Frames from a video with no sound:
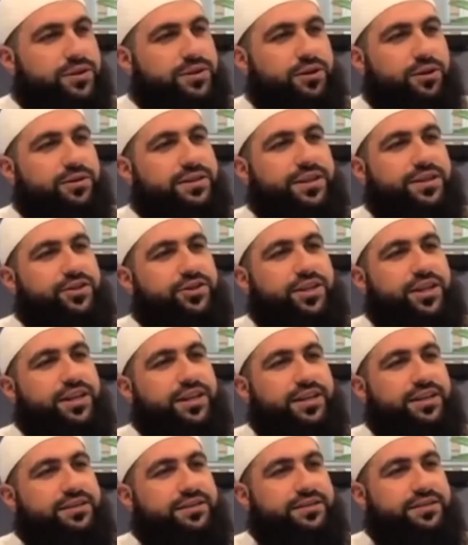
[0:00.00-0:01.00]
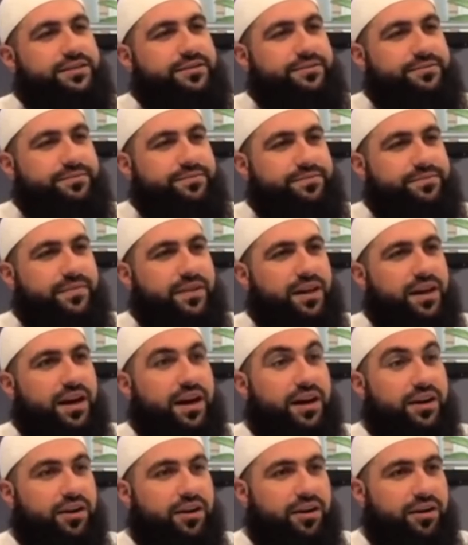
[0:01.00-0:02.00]
was no such thing as
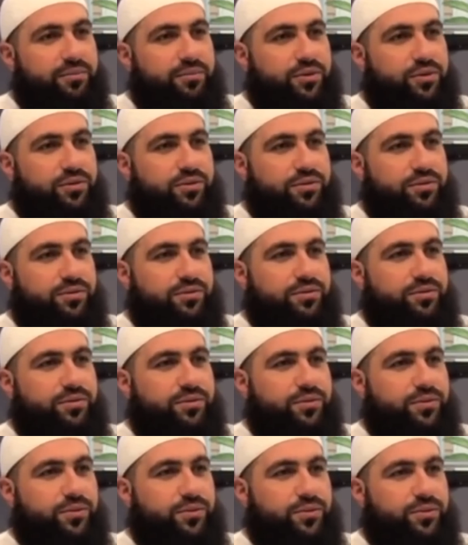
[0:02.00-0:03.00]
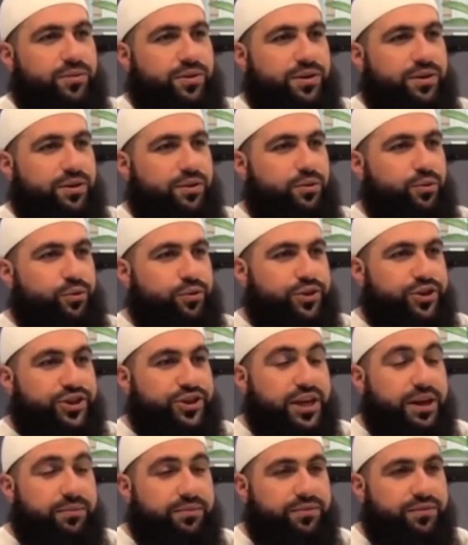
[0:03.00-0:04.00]
haram or a
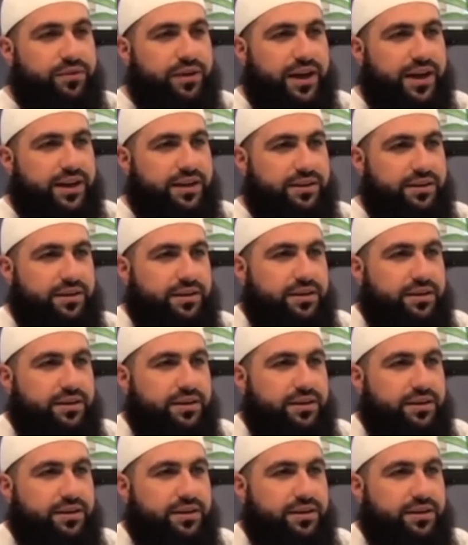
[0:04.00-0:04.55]
shameful act.